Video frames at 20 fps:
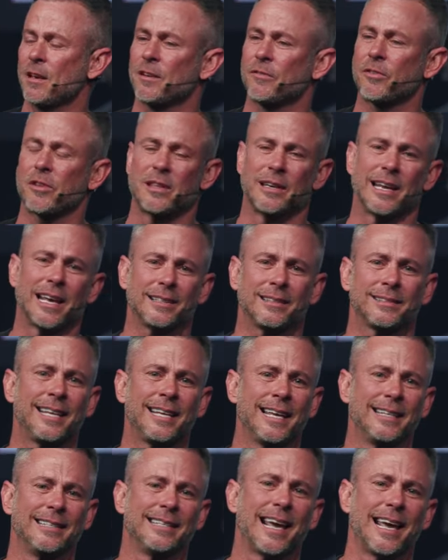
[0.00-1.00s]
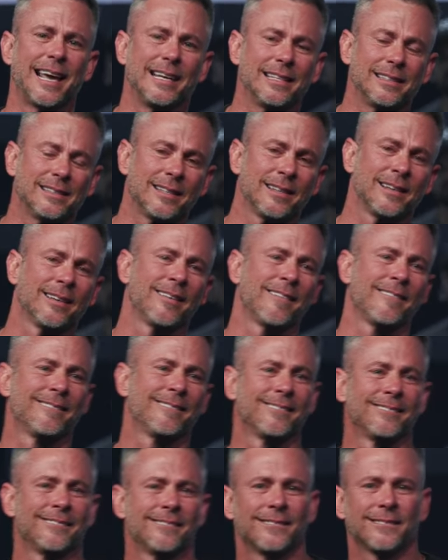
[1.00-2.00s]
for the next 10 days.
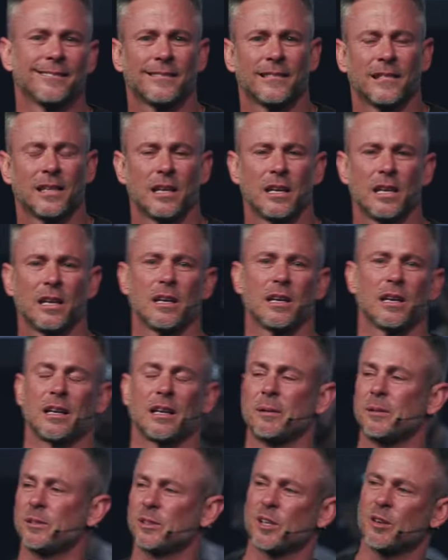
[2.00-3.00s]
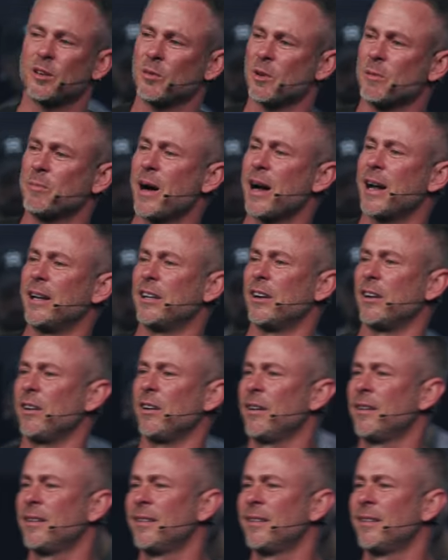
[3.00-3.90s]
And I'm just going to remind her